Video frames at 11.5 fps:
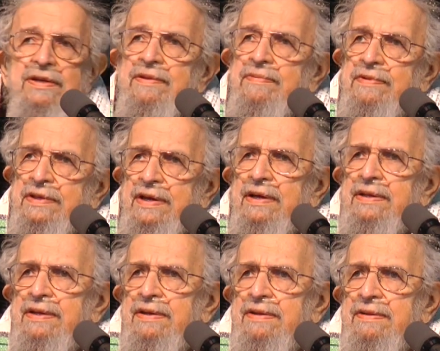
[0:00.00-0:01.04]
just with the
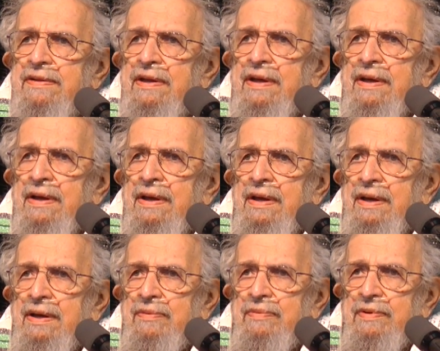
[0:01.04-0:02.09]
ideas,
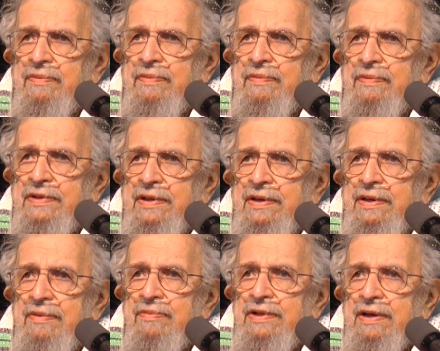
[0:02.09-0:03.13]
with
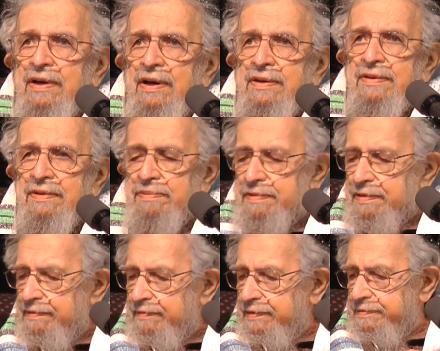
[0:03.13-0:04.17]
the concepts
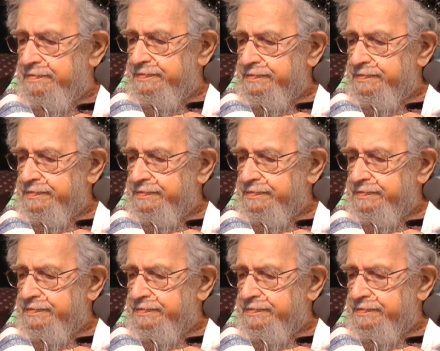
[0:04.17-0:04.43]
of it.